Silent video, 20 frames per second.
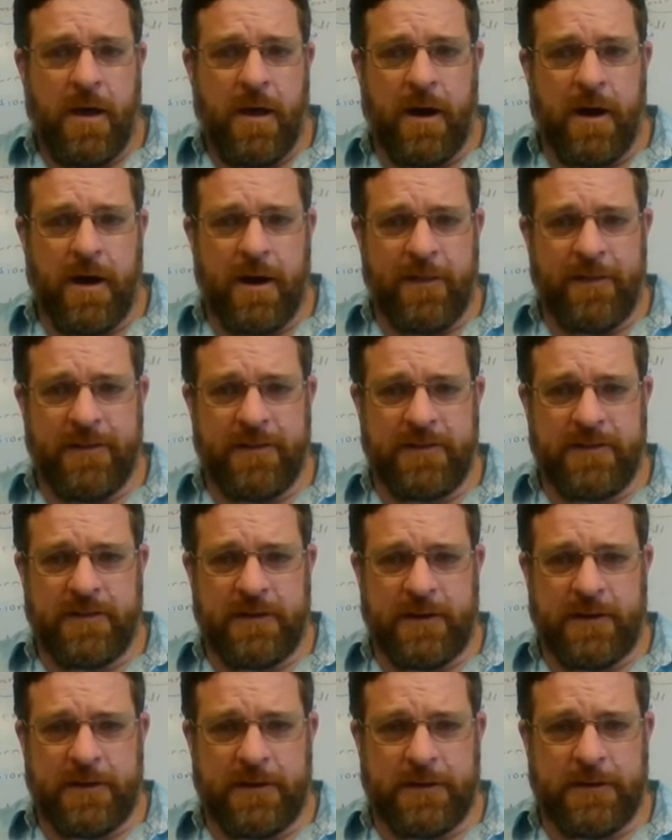uh, this
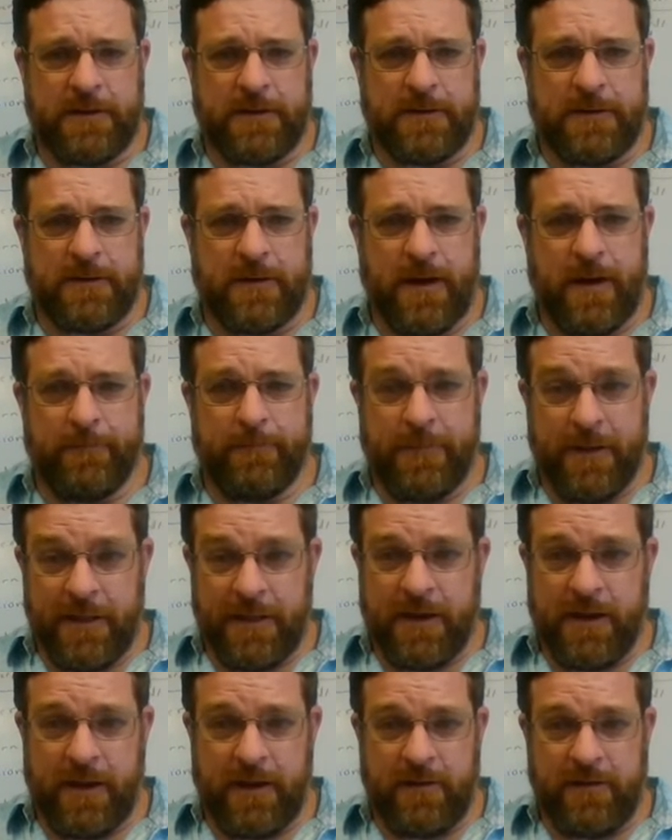uh,
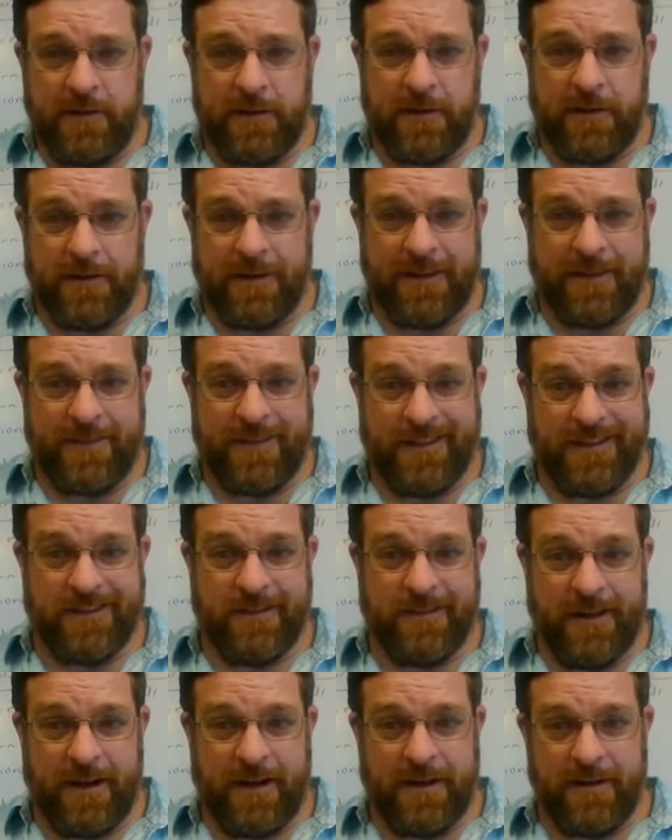ability to get
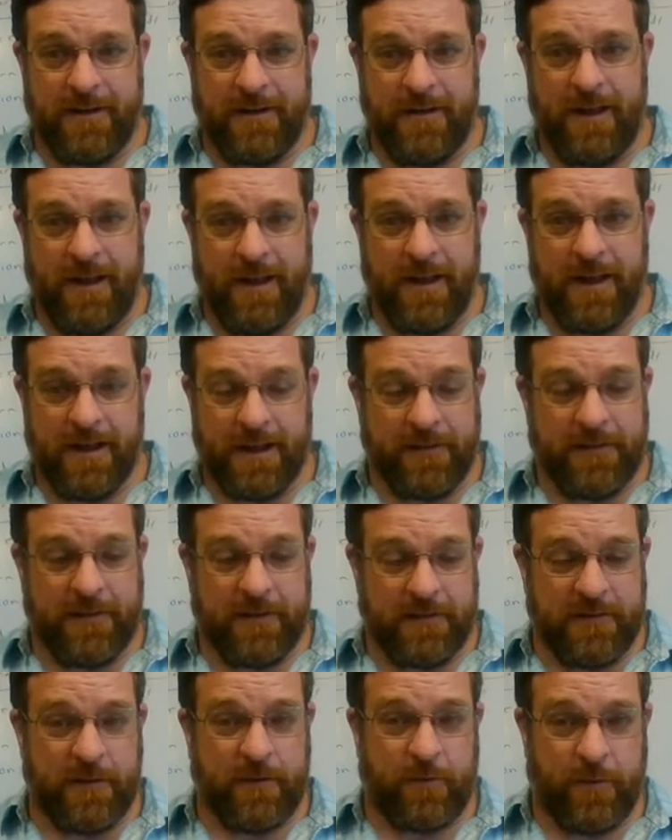things done and get
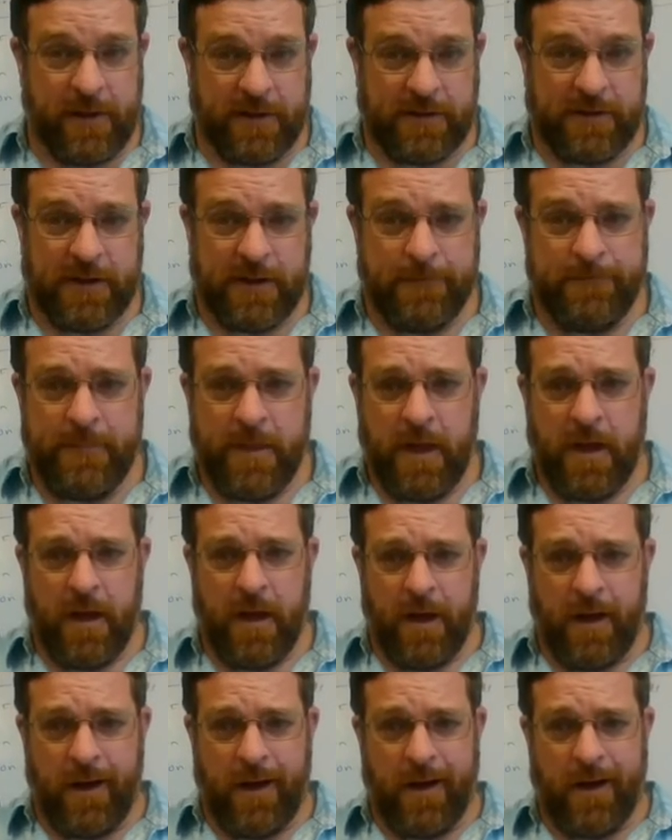things done quickly,
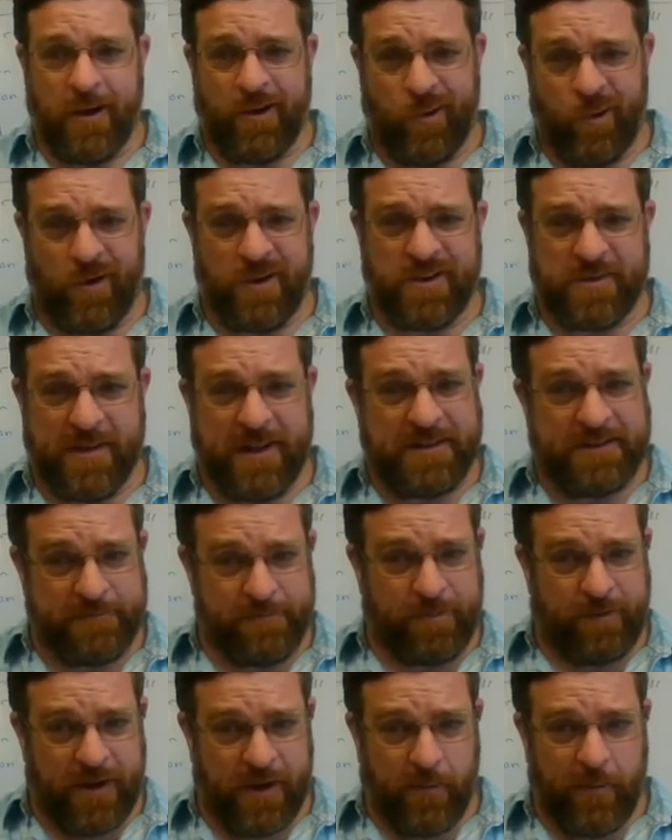uh, corresponds
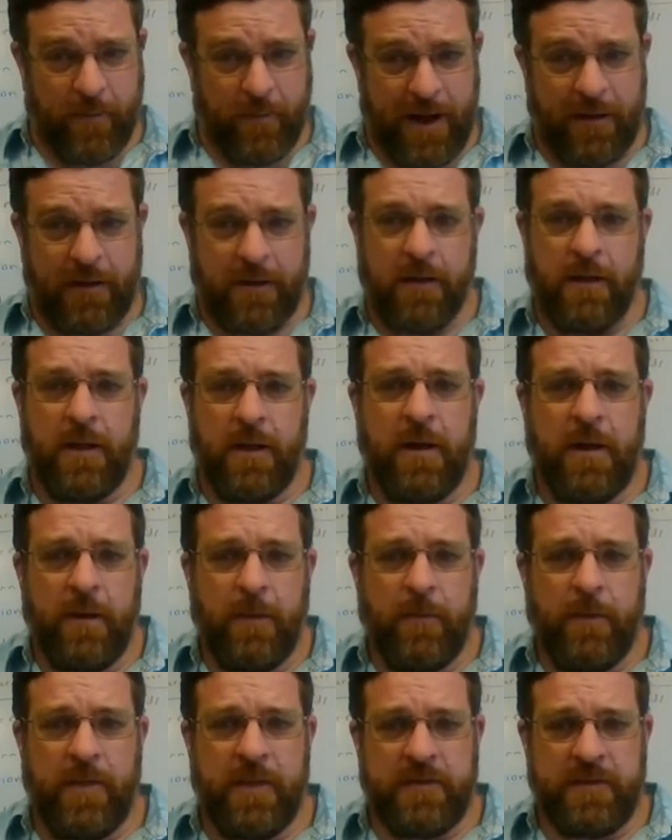pretty well
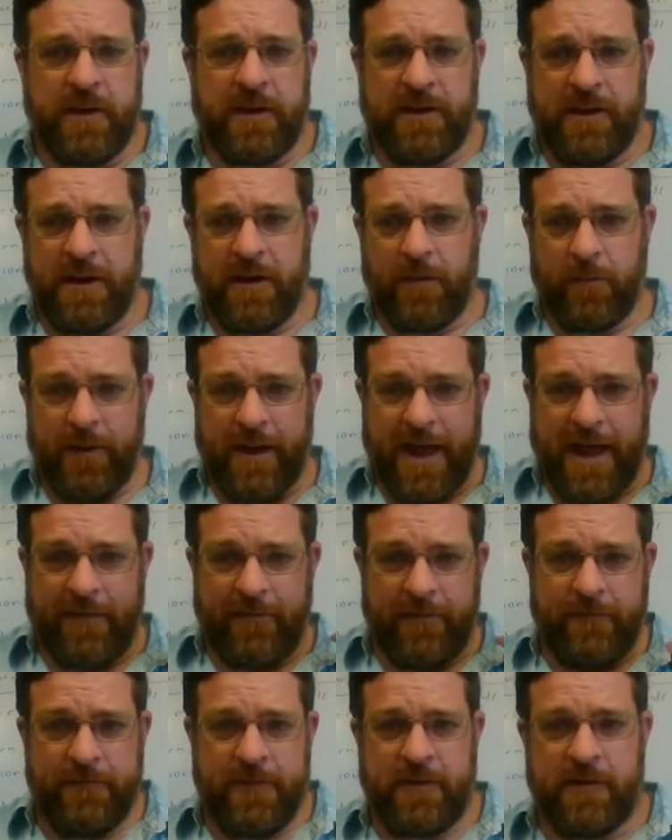with this idea we
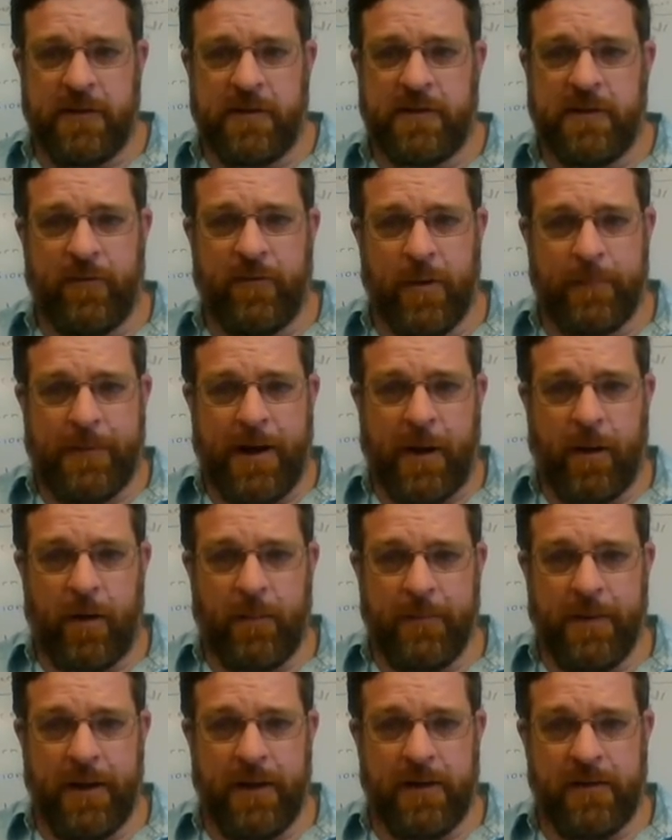have in physics of what
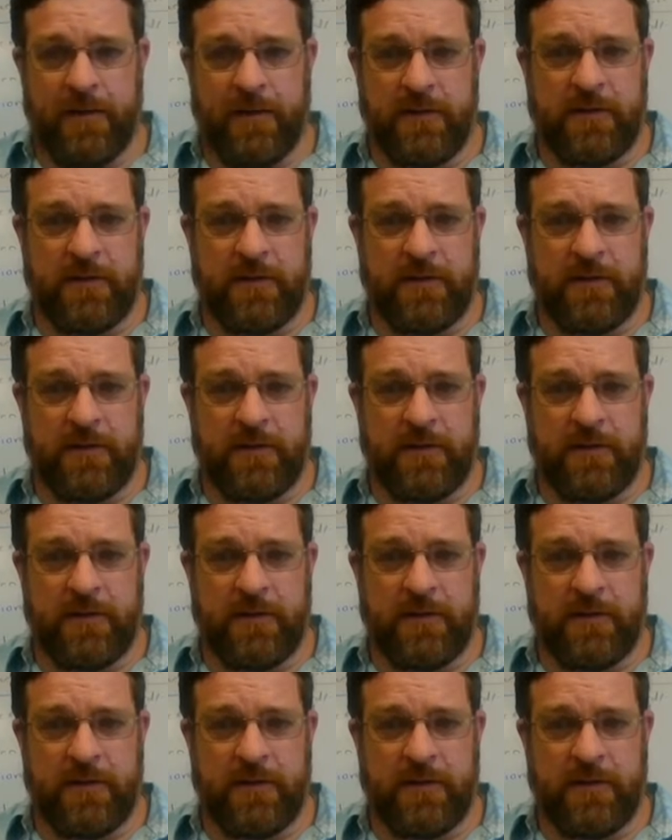power means.